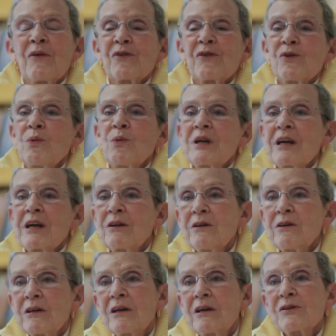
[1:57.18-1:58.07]
So when I
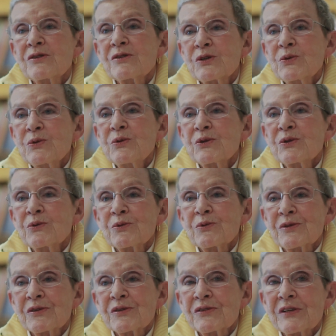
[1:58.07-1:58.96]
look at our students
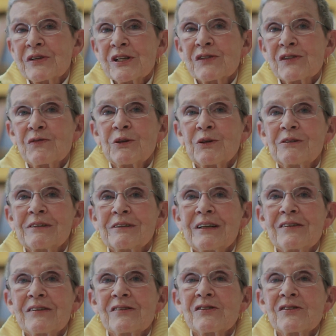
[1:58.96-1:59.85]
who are successful,
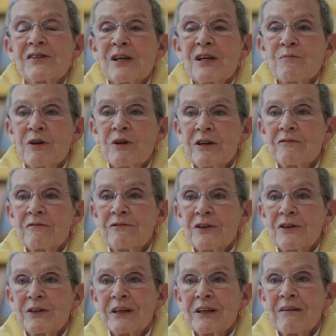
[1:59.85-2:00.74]
it's the same kind of
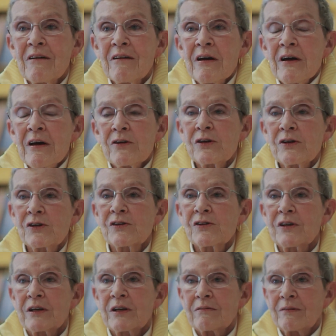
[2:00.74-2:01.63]
feeling,
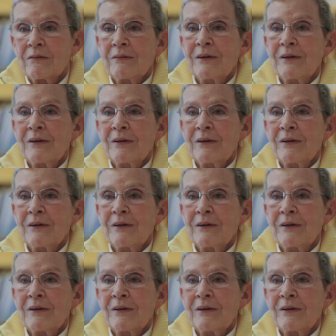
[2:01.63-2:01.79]
just that